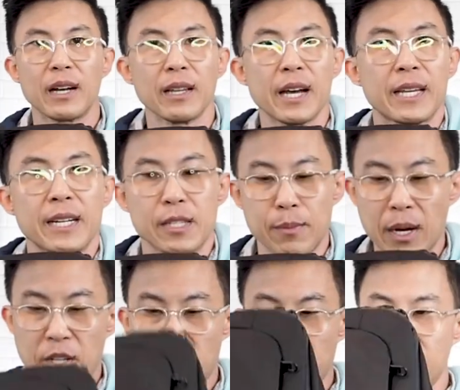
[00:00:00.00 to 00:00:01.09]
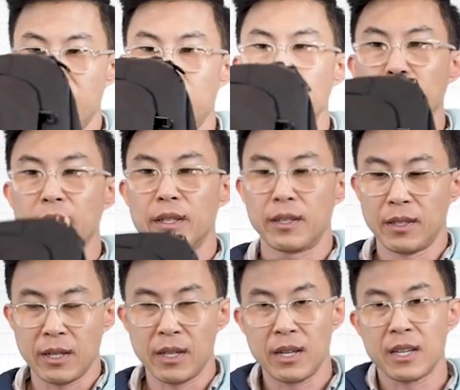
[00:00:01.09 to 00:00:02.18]
I'll like it as much, hopefully.
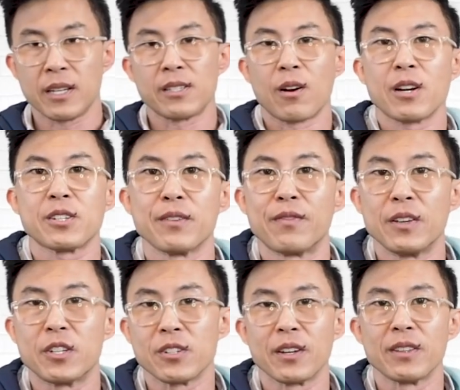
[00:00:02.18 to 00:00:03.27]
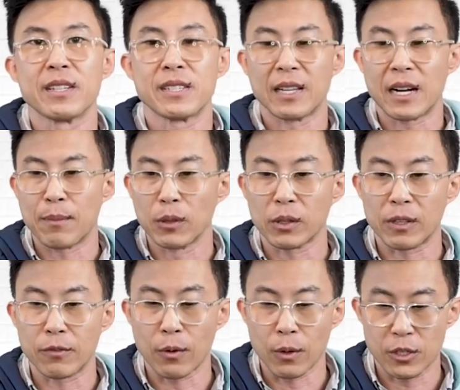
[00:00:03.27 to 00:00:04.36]
Because there are some features on this that I'm
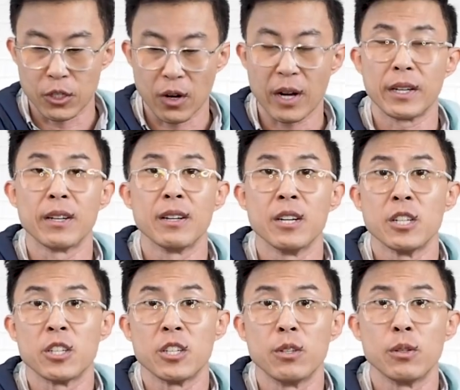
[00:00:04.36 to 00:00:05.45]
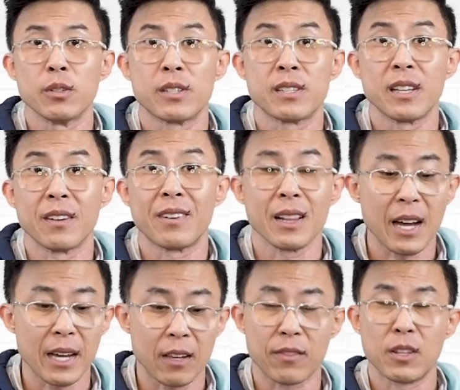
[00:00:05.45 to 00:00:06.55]
looking forward to trying to, to use to see if I
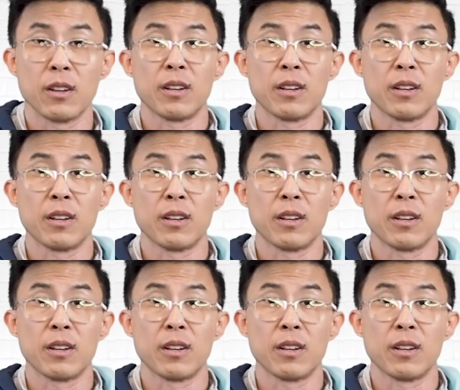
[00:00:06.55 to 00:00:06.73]
like, if they're,